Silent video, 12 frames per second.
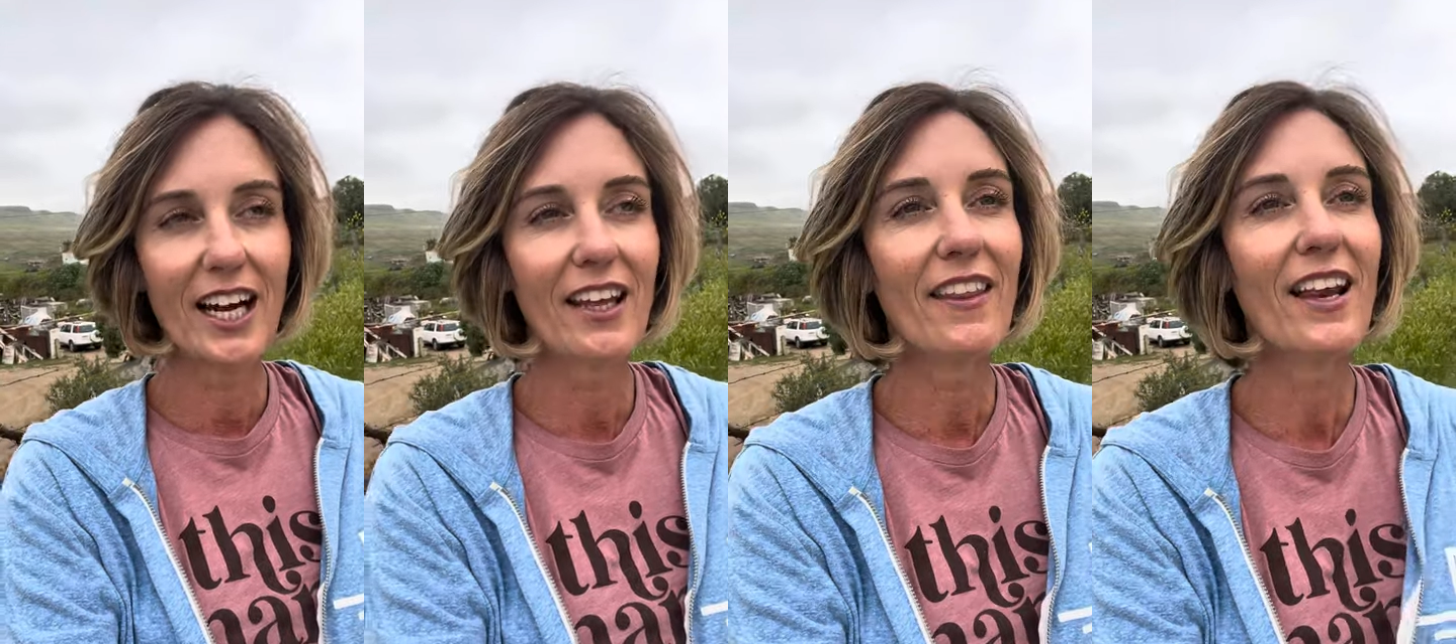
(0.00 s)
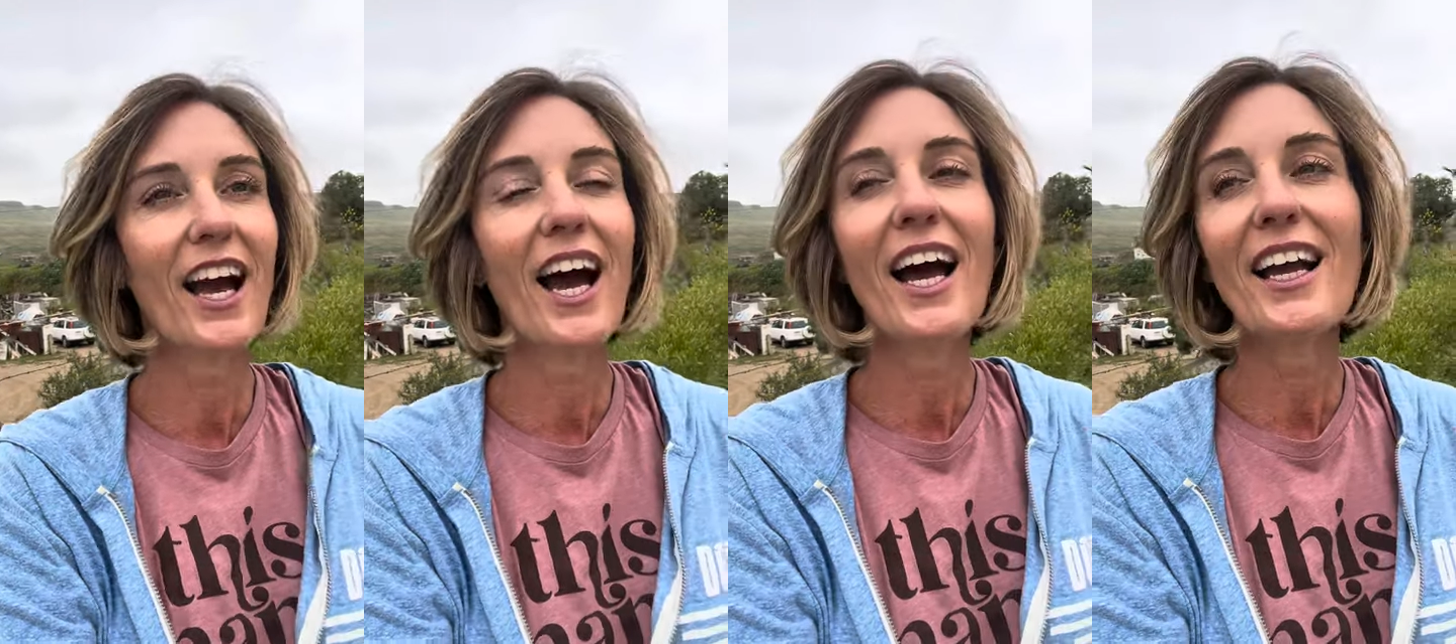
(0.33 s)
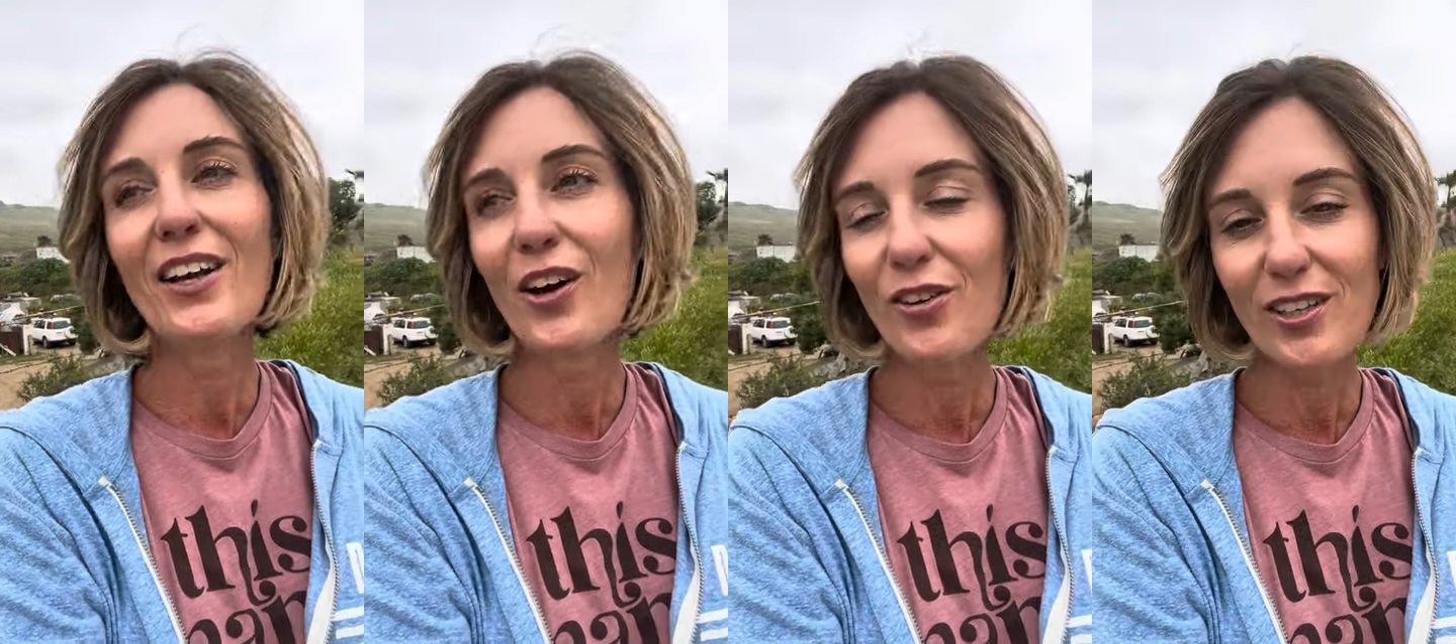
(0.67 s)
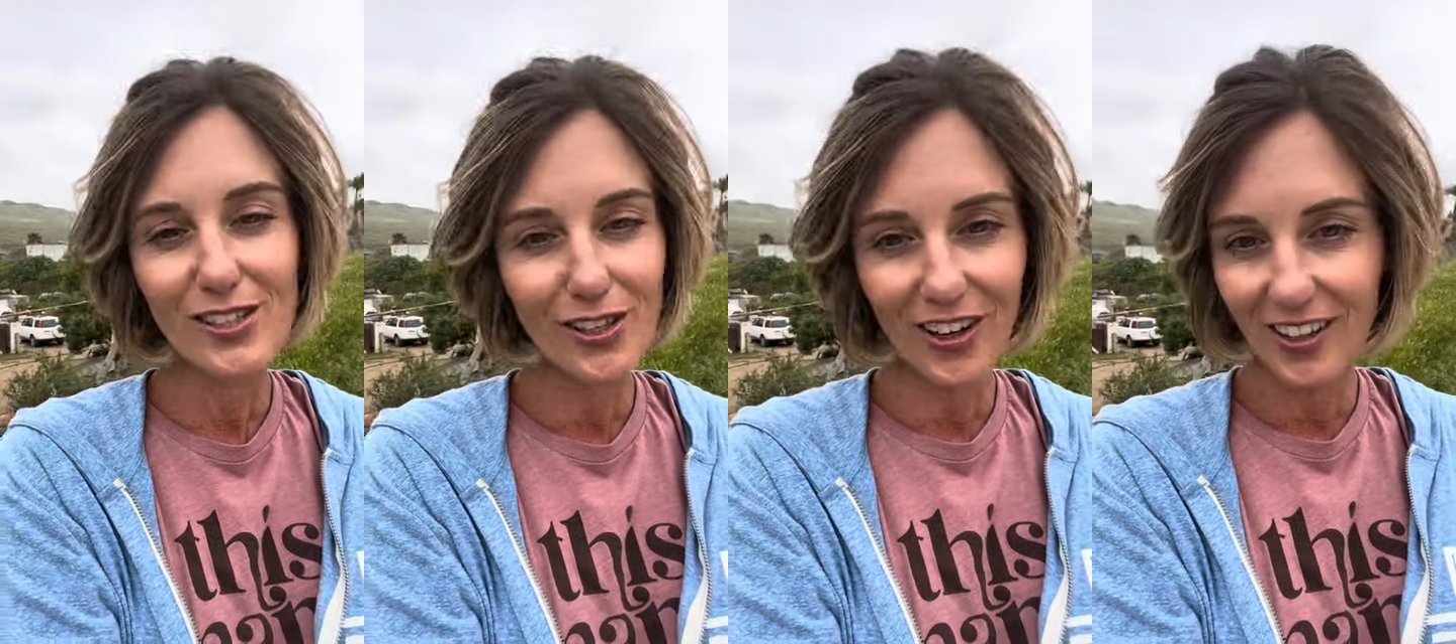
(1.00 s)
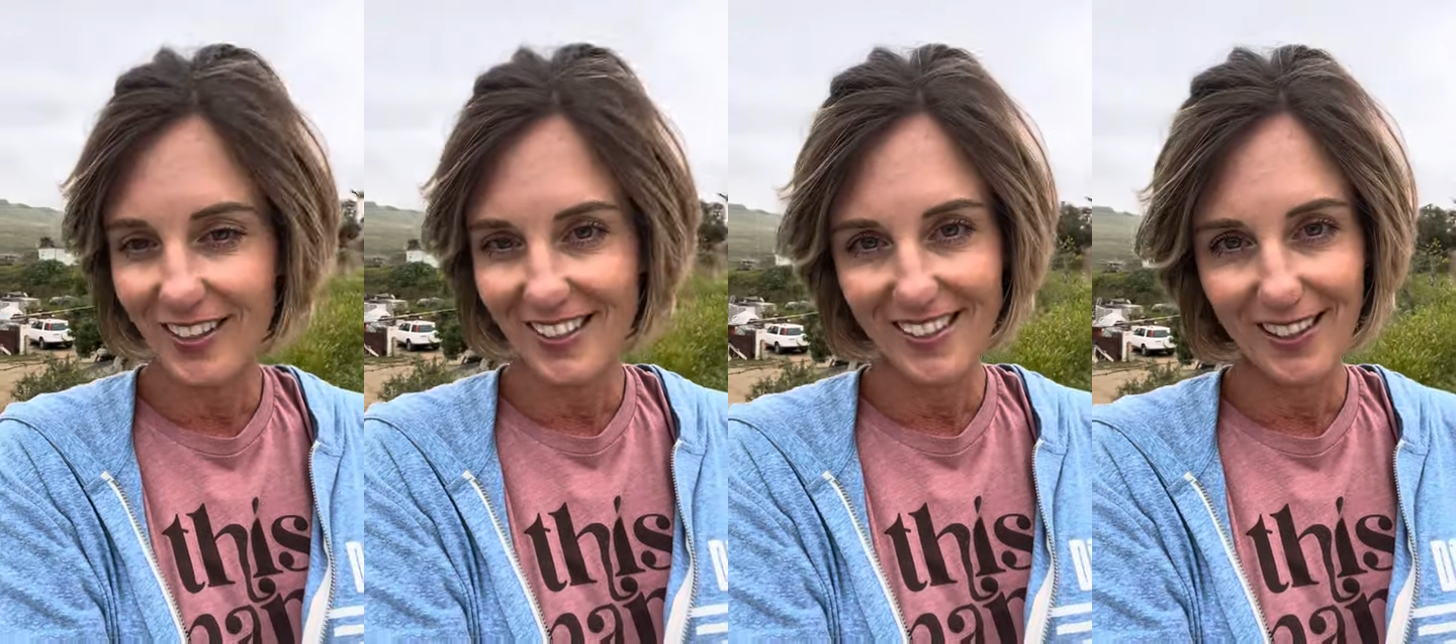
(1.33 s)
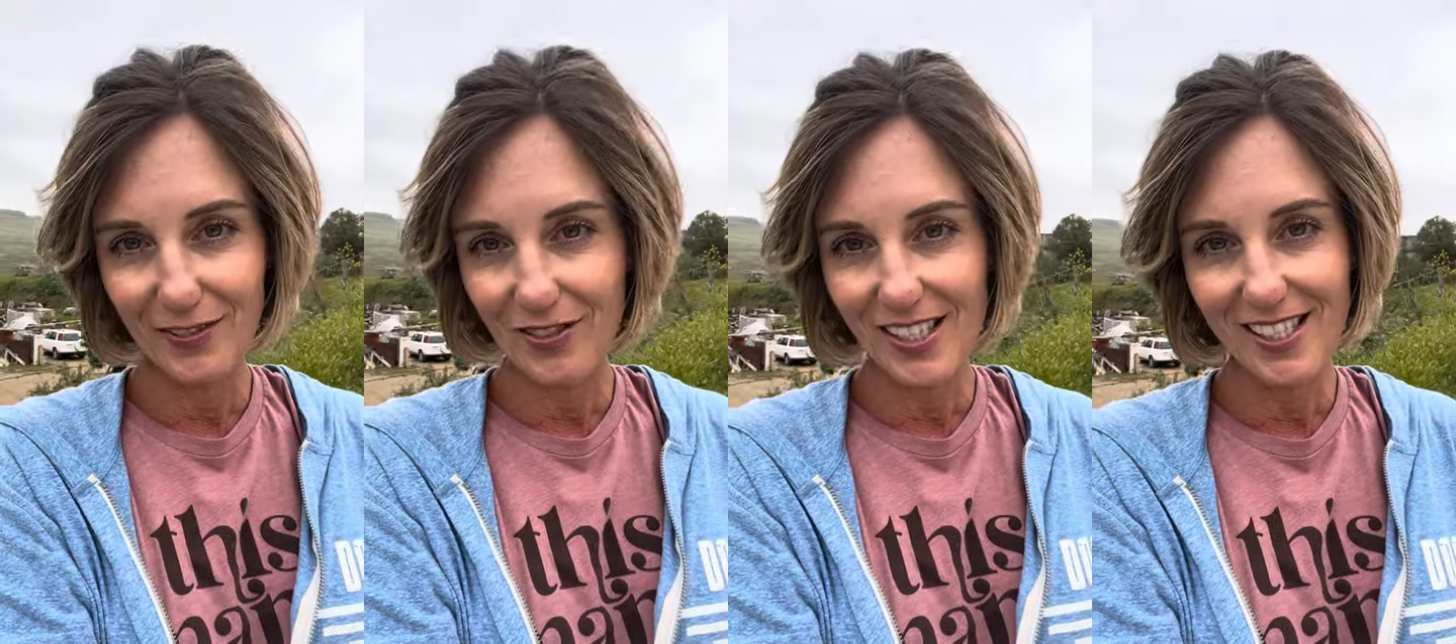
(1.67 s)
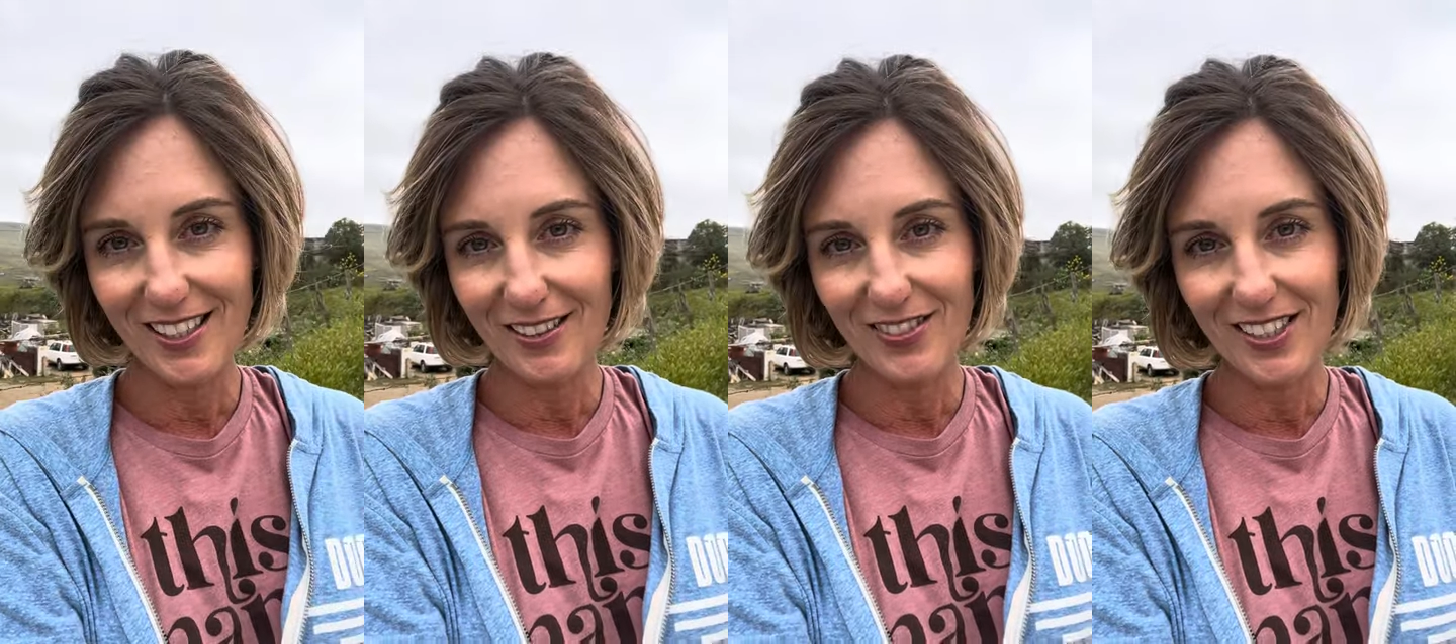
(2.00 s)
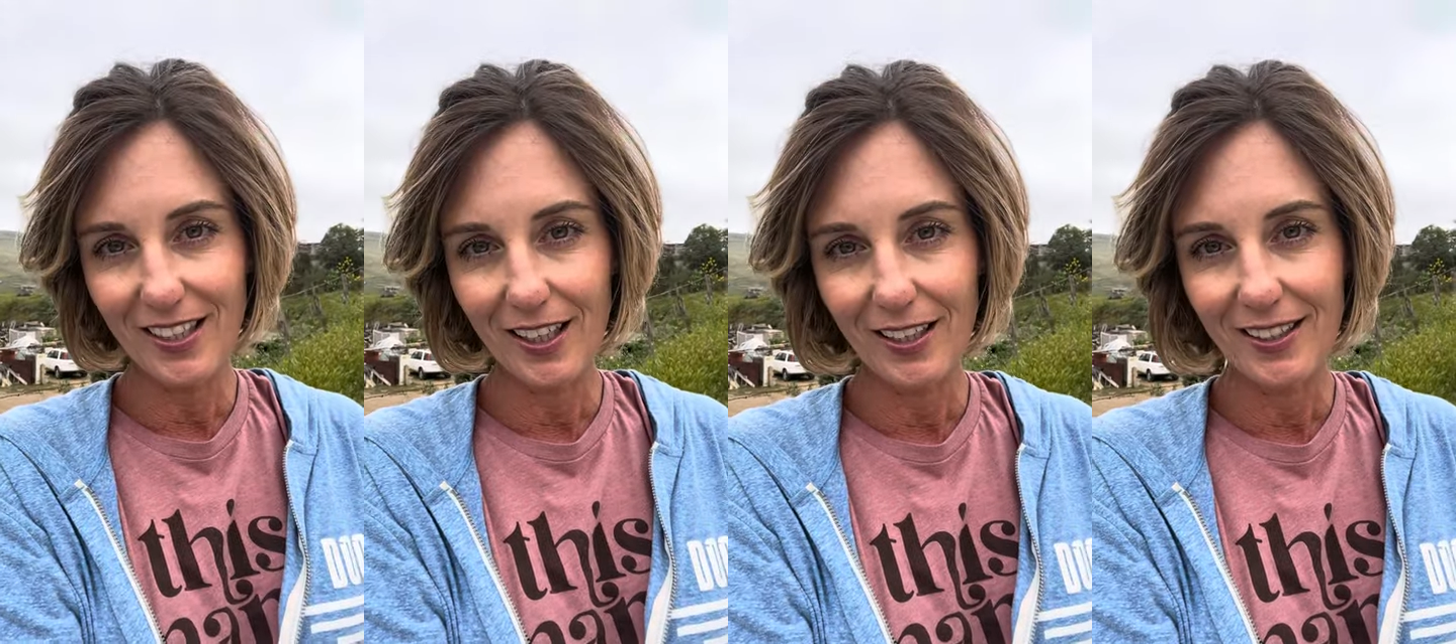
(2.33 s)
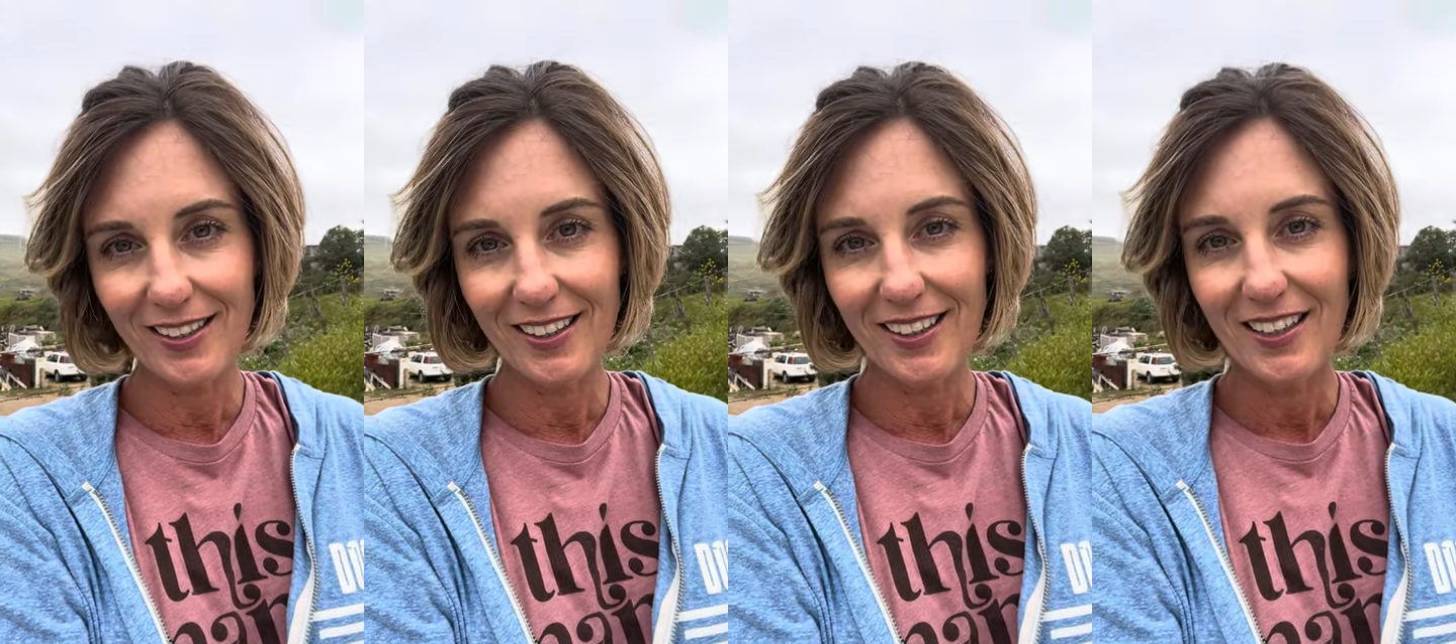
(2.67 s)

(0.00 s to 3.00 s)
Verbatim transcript: And then I know it's hard to give this stuff to God,